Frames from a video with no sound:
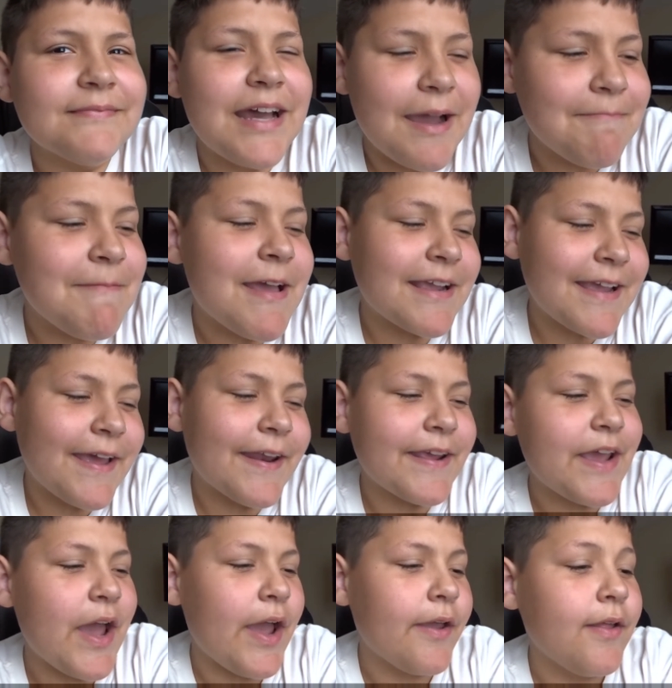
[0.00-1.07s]
I'm that kind of
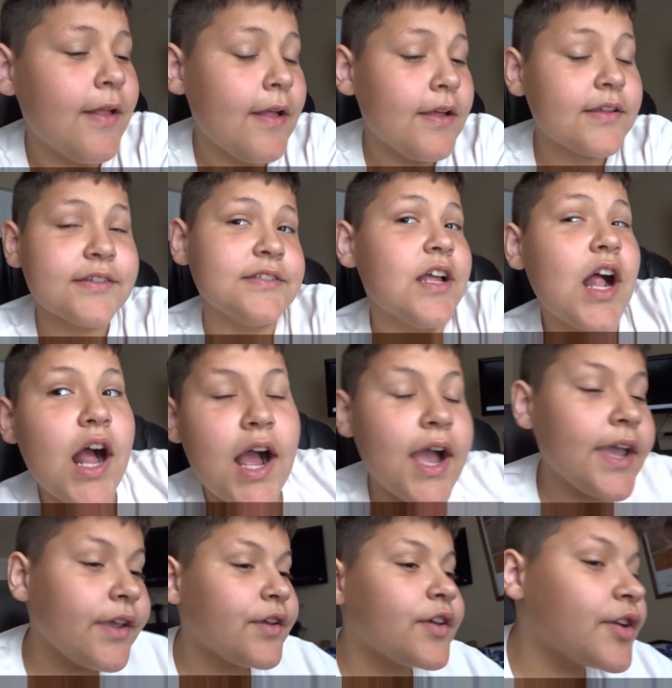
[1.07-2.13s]
guy. Because I
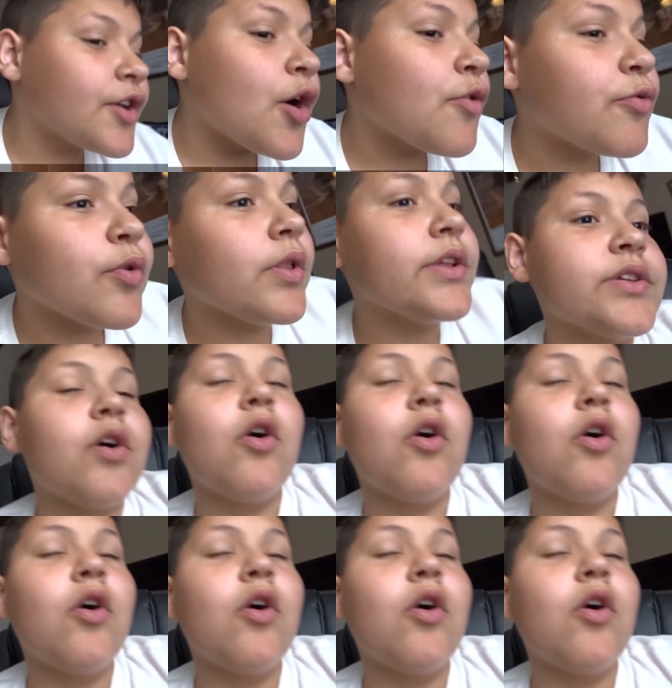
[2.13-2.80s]
ain't gonna go through this